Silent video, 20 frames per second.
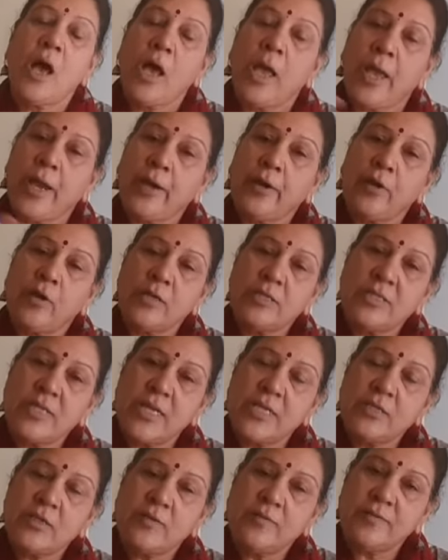across the
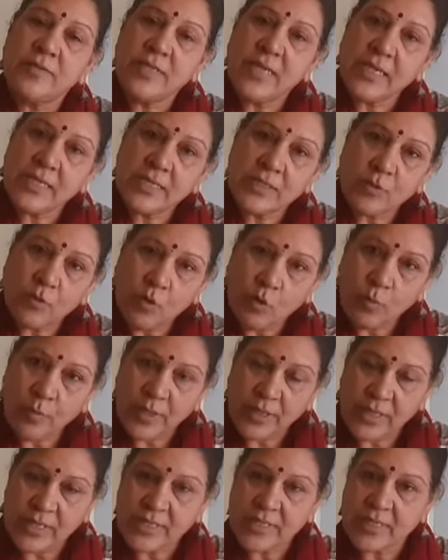ends of 6 ohm
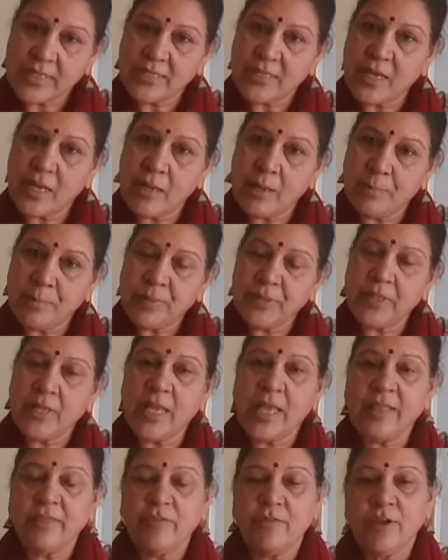in this example
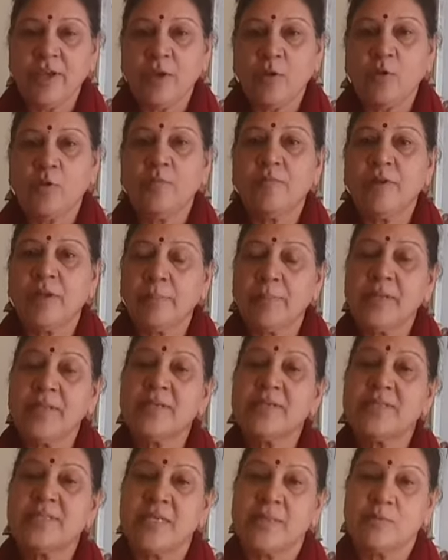and 3 ohm will be
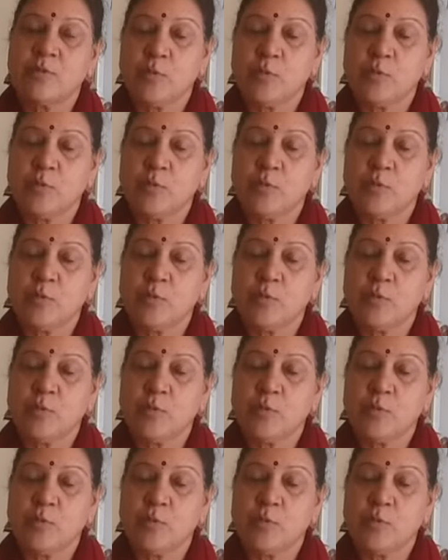the same.